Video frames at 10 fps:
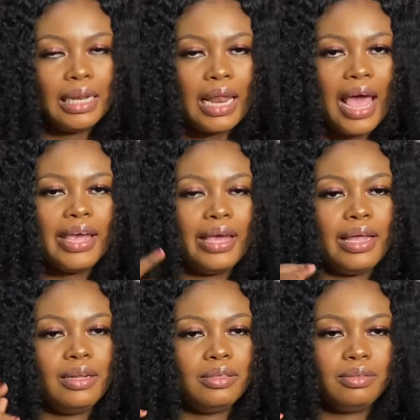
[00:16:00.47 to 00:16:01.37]
like
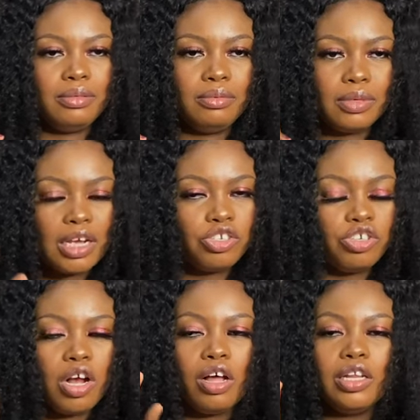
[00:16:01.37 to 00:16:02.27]
and
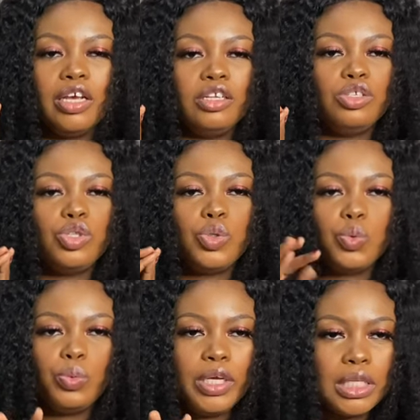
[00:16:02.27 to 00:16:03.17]
natural and
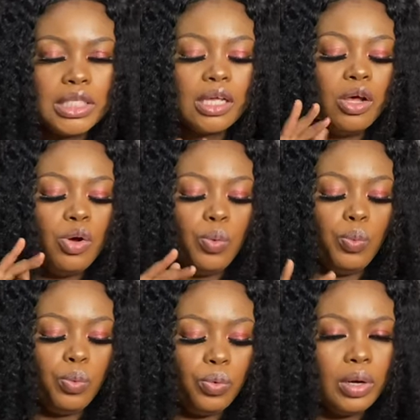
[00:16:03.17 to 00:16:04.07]
sweet
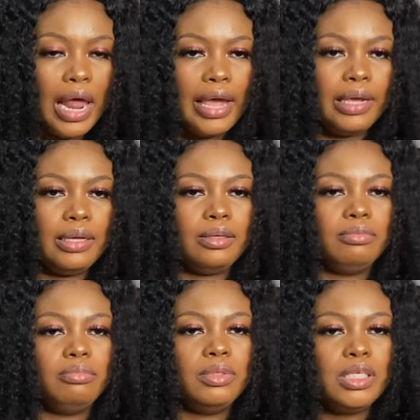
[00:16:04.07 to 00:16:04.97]
will like
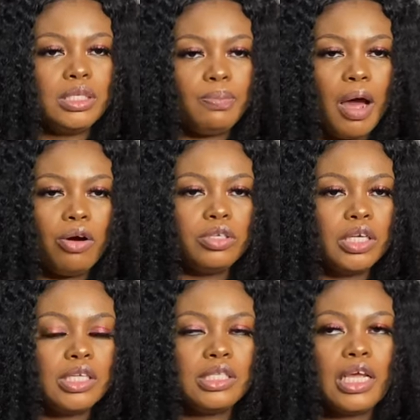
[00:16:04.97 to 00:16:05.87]
these
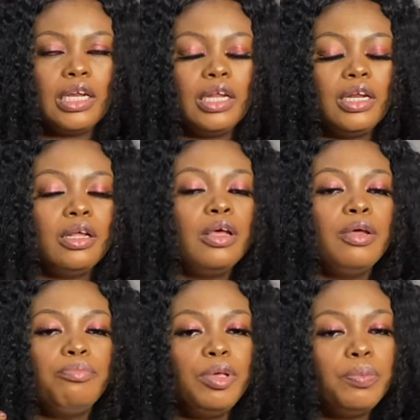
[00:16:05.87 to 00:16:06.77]
powders, and then
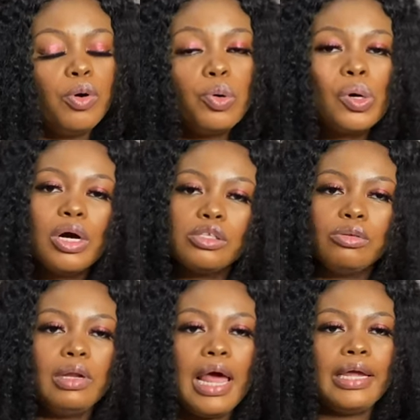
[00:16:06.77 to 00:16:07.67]
people who
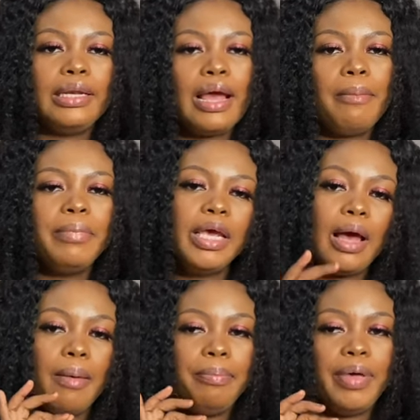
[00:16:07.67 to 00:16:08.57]
also like their
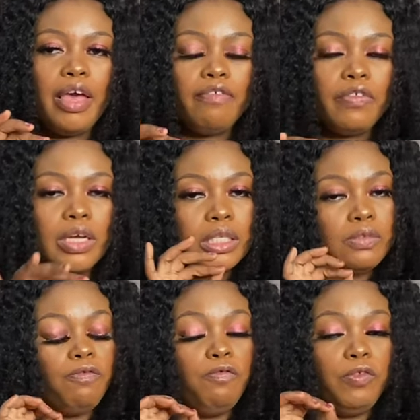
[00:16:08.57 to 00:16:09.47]
makeup
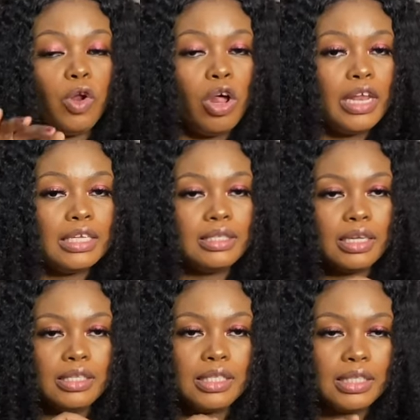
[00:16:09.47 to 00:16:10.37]
perfect, flawless
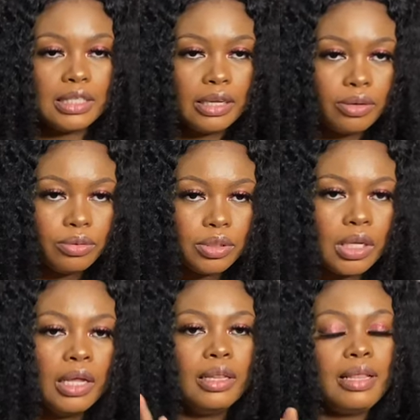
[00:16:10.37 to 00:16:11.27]
and sealed,
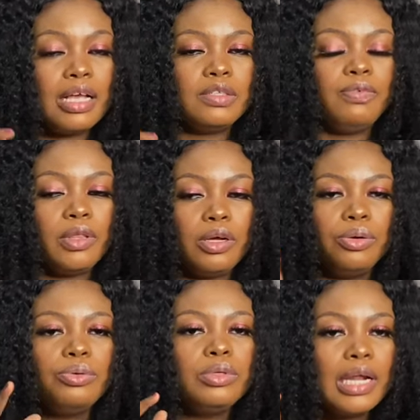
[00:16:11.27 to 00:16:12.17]
that's for the
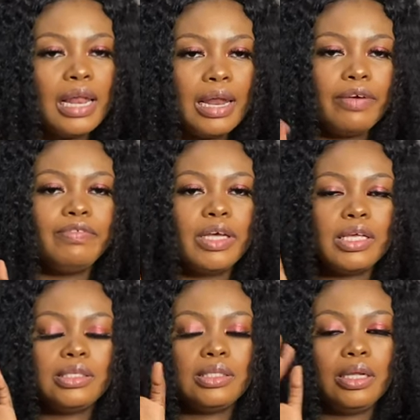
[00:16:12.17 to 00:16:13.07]
Huda
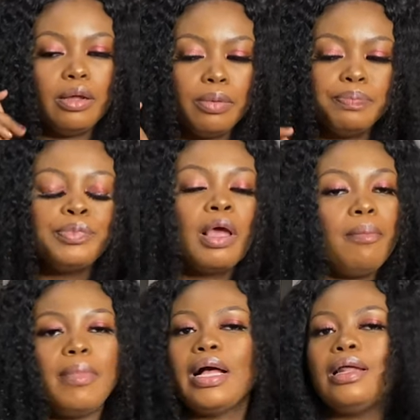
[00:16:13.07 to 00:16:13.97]
lovers, the
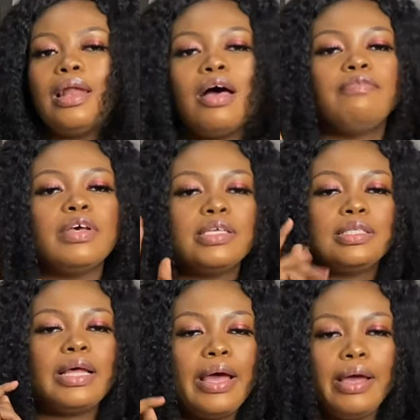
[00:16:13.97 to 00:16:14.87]
MAC
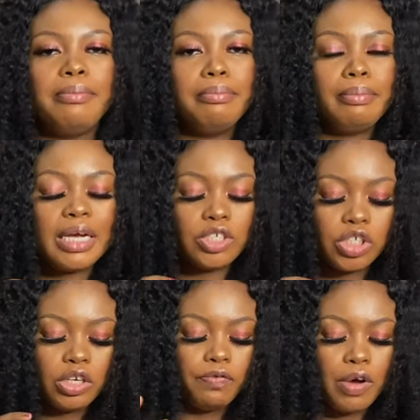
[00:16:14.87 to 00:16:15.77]
lovers, the I Am
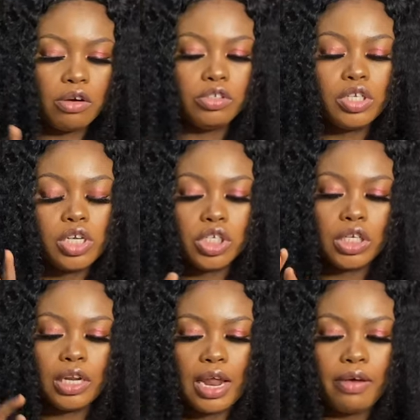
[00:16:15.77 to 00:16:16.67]
Magic
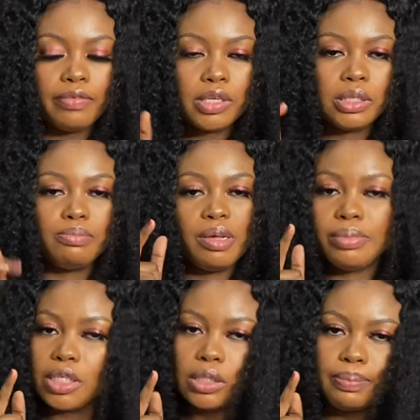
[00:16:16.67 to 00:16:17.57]
foundation lovers,
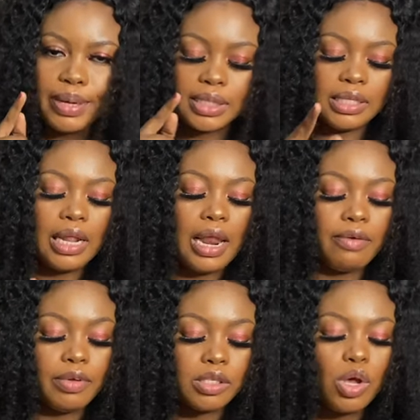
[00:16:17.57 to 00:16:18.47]
Maybelline Superstay
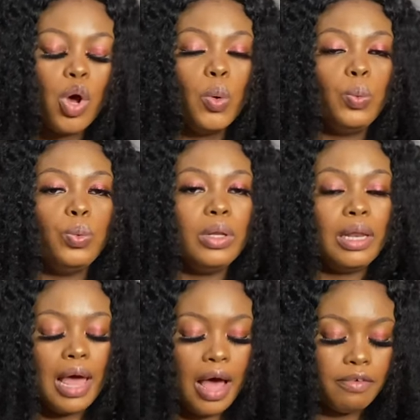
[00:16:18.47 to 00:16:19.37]
lovers will
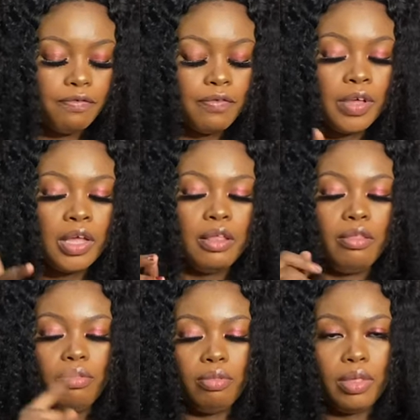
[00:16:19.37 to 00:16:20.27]
love
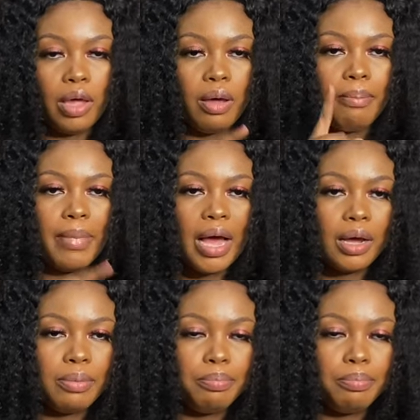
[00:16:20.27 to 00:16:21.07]
the MAC